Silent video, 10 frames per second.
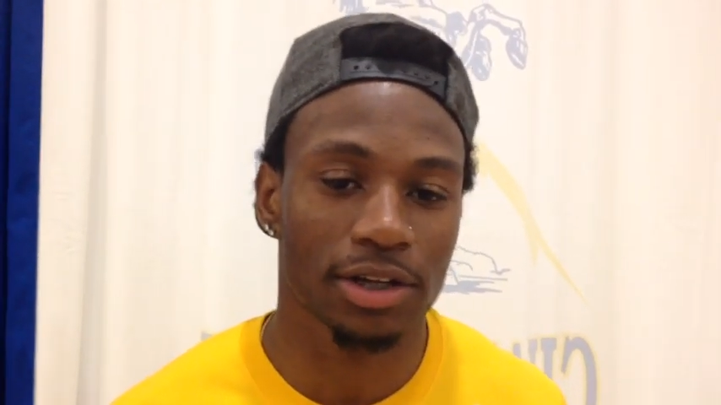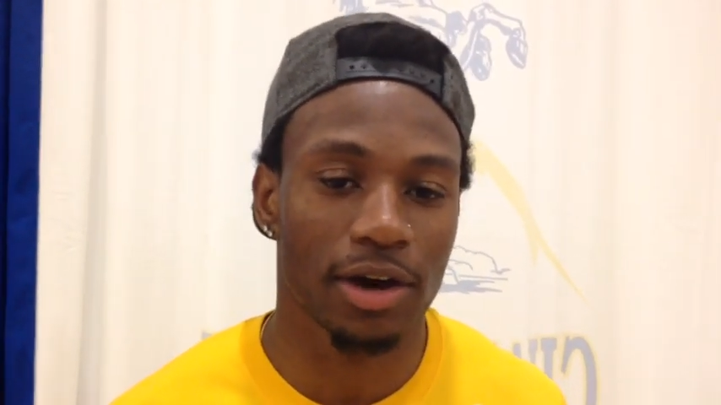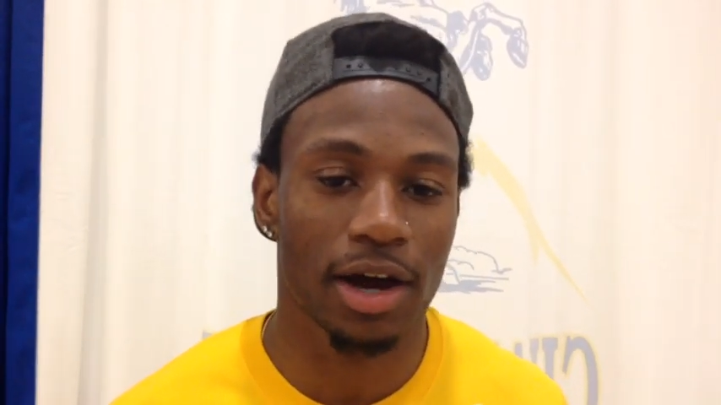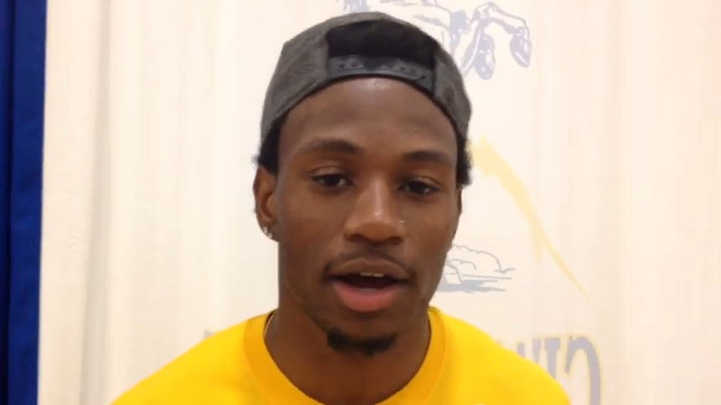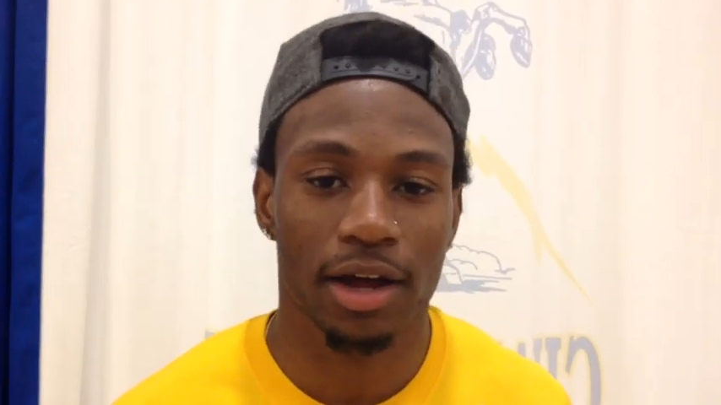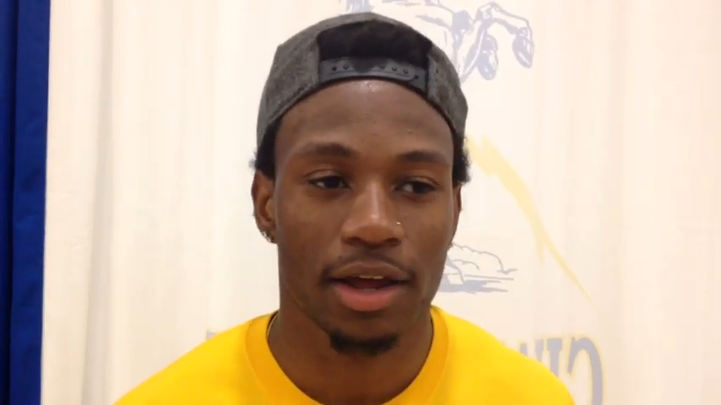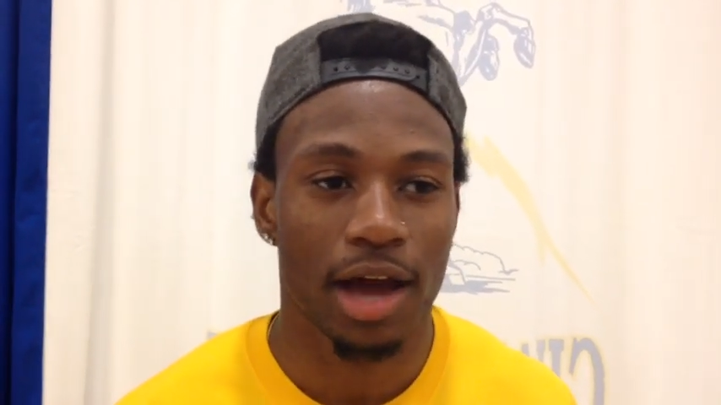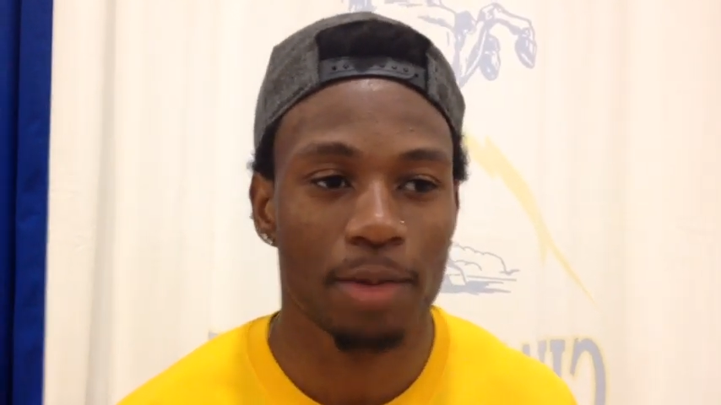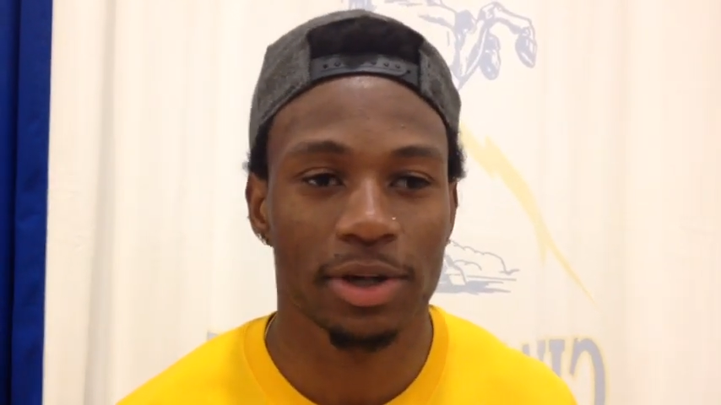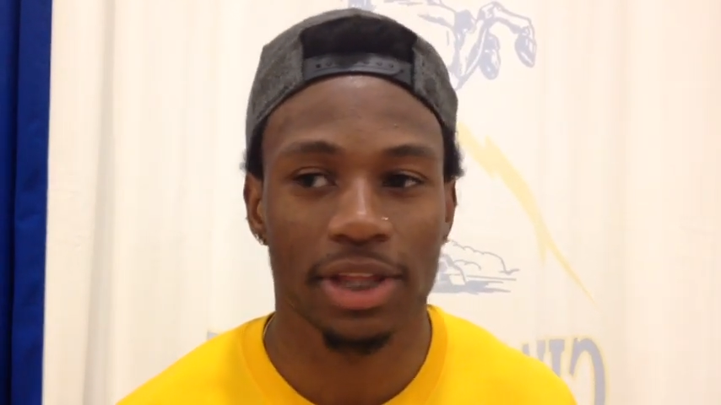So I,
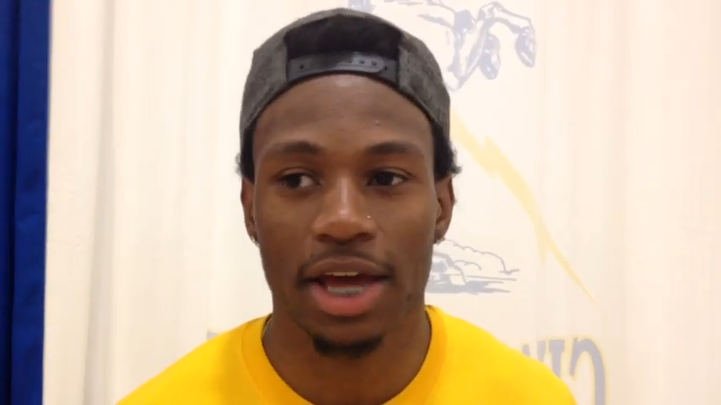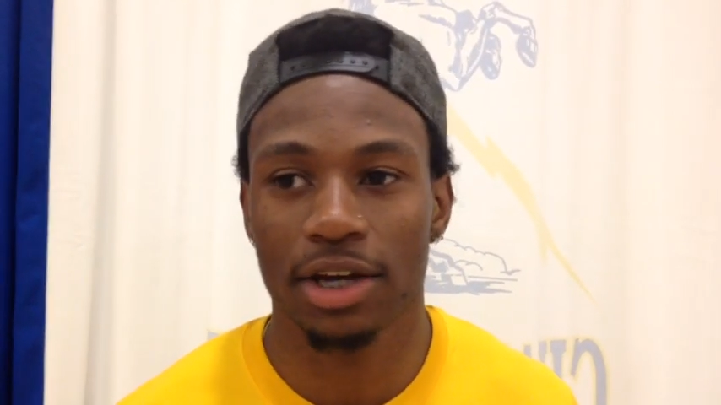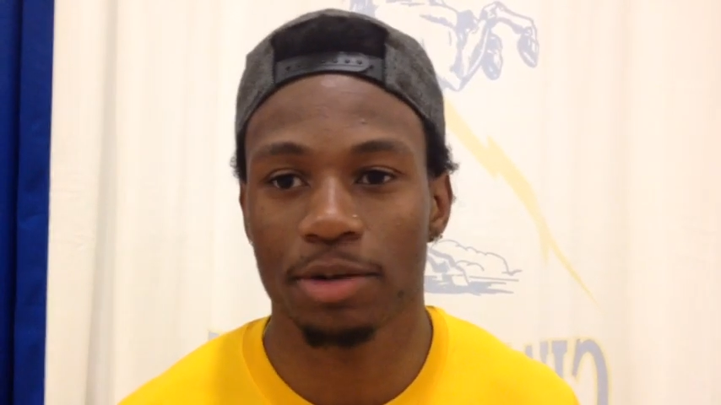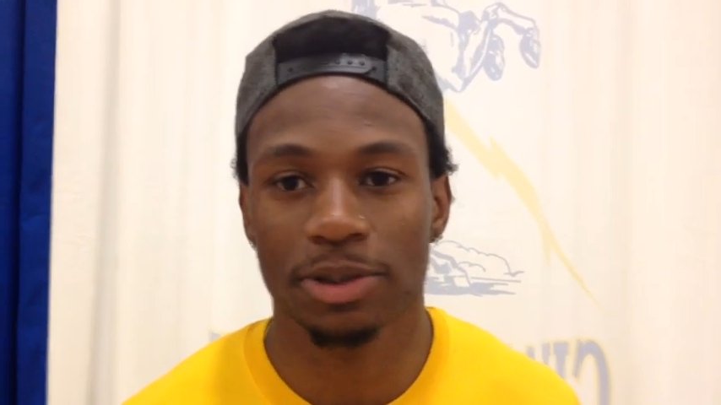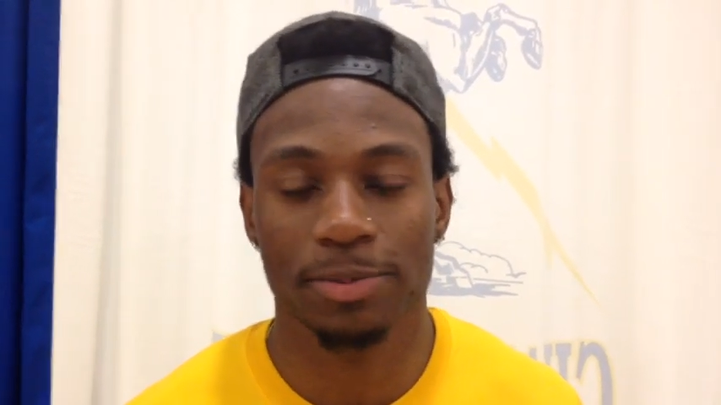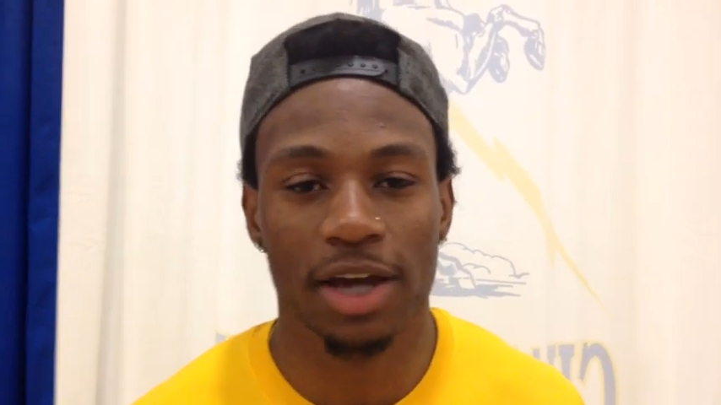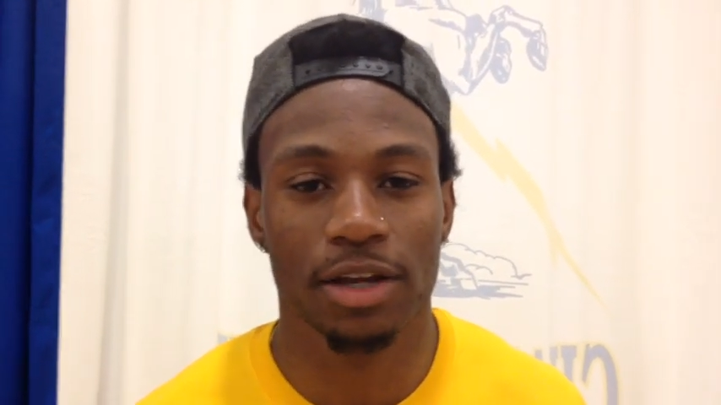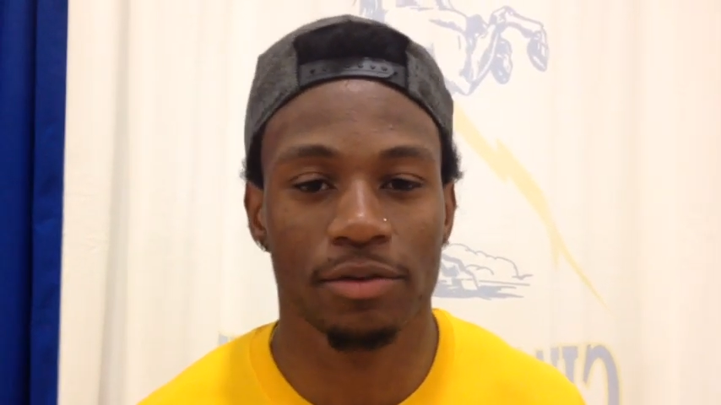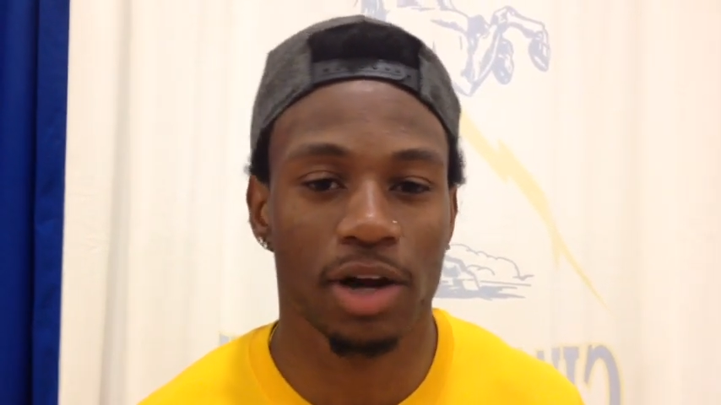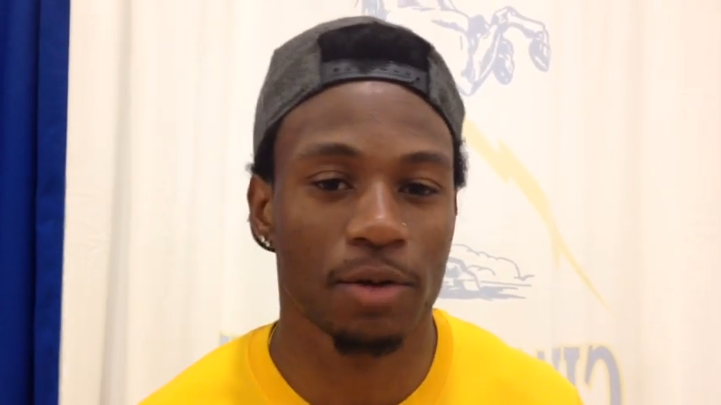I put that into
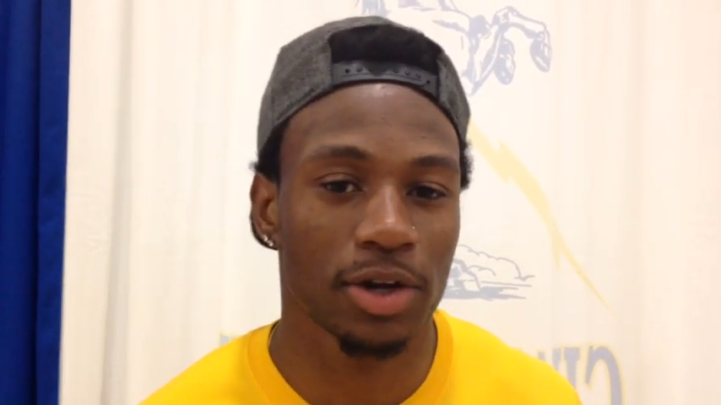perspective what